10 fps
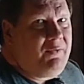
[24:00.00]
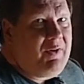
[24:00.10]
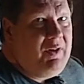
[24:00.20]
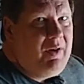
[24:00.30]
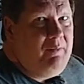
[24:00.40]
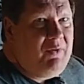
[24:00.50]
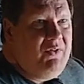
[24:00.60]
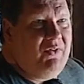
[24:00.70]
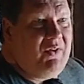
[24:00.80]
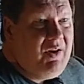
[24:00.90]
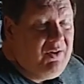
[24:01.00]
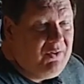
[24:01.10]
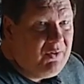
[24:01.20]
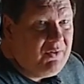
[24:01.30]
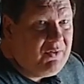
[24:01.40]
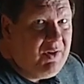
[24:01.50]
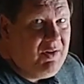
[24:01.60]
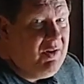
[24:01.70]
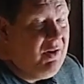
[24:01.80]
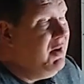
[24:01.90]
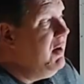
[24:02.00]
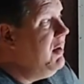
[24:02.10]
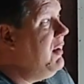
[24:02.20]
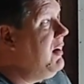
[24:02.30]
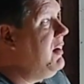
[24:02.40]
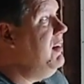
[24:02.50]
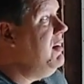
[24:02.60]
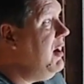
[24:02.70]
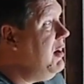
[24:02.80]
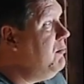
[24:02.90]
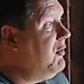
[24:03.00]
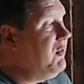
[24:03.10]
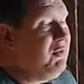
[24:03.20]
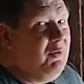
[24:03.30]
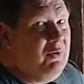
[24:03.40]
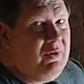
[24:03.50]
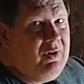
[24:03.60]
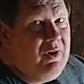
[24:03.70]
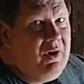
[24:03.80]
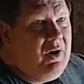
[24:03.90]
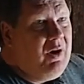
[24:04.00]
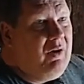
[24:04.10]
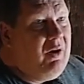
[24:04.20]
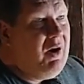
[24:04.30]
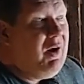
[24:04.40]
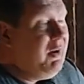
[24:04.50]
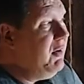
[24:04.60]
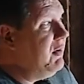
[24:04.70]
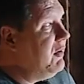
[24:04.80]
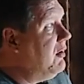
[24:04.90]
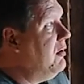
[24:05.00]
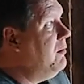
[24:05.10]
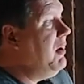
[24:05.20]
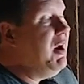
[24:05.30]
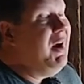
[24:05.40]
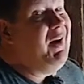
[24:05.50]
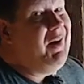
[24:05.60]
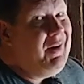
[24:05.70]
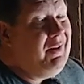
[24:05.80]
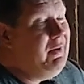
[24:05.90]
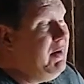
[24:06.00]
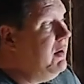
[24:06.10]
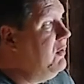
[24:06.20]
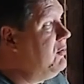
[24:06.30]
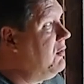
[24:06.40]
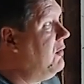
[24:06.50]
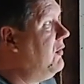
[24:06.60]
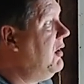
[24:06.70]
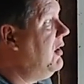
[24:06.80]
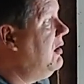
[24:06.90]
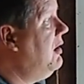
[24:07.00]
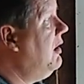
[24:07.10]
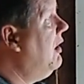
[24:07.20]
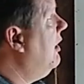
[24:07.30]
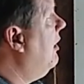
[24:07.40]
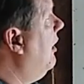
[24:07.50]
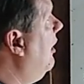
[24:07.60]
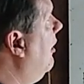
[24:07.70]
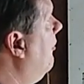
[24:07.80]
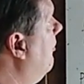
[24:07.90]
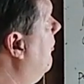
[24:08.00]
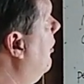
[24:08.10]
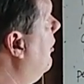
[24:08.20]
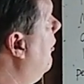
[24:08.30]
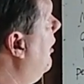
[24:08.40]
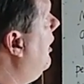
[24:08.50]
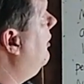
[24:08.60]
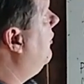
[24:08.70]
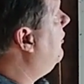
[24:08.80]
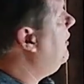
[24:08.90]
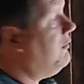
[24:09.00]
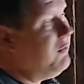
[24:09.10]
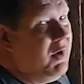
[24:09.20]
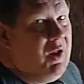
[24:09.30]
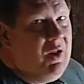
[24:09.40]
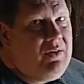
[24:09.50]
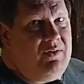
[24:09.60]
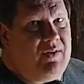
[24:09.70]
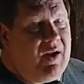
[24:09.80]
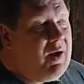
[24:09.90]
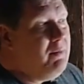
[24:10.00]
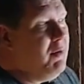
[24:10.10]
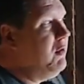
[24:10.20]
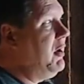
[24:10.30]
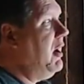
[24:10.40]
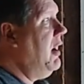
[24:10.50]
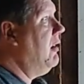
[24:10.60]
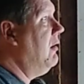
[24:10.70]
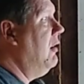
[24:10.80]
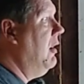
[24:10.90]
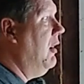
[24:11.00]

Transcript: If Clemson's interested, they can name the score. I think they're going to be highly interested. We'll go ahead and see if Dabo can't.